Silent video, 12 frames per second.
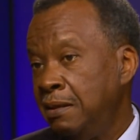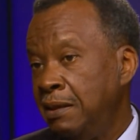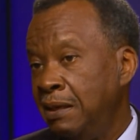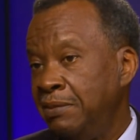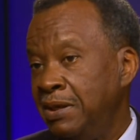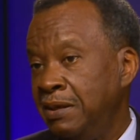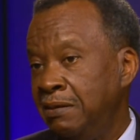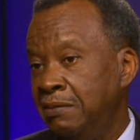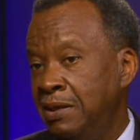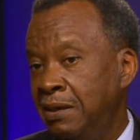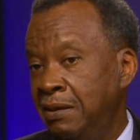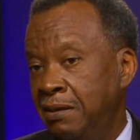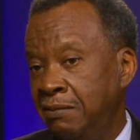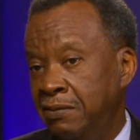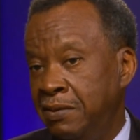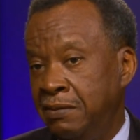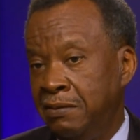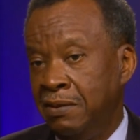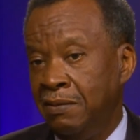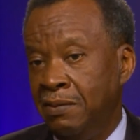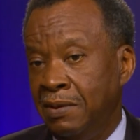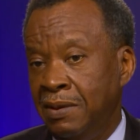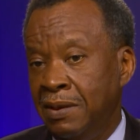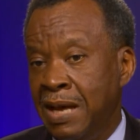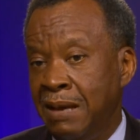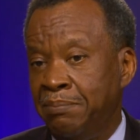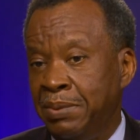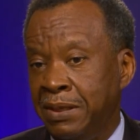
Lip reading: I mean, it was a lot